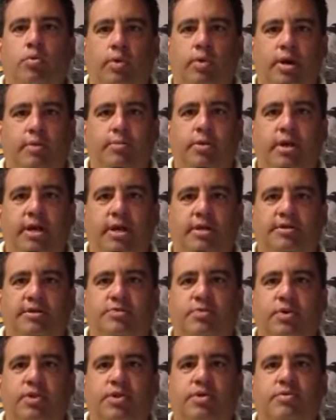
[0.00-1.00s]
Rob
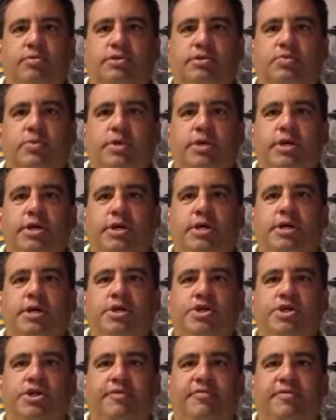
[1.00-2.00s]
Hernandez with you as we
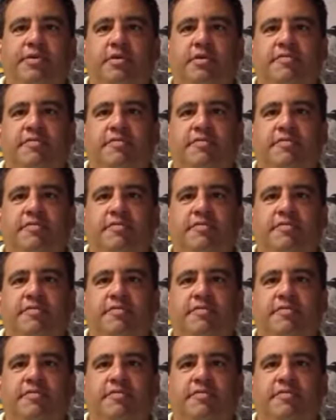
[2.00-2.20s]
shift